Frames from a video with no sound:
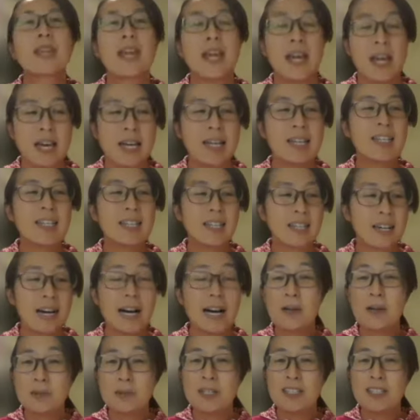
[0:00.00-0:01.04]
And
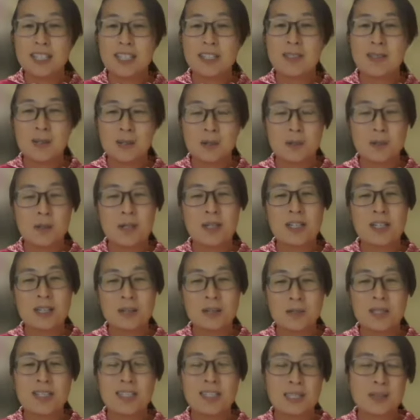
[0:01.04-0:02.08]
I really enjoyed working
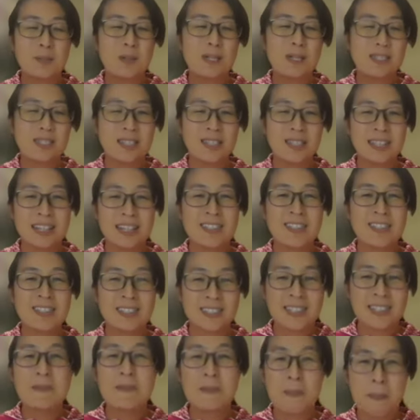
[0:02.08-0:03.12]
with this patient
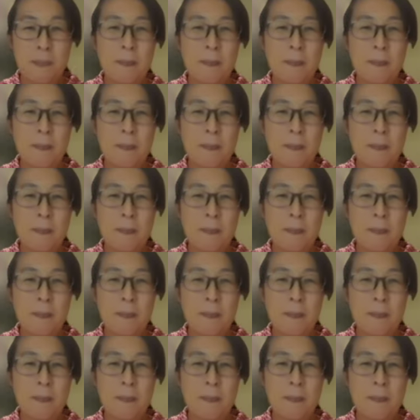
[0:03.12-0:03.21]
actually.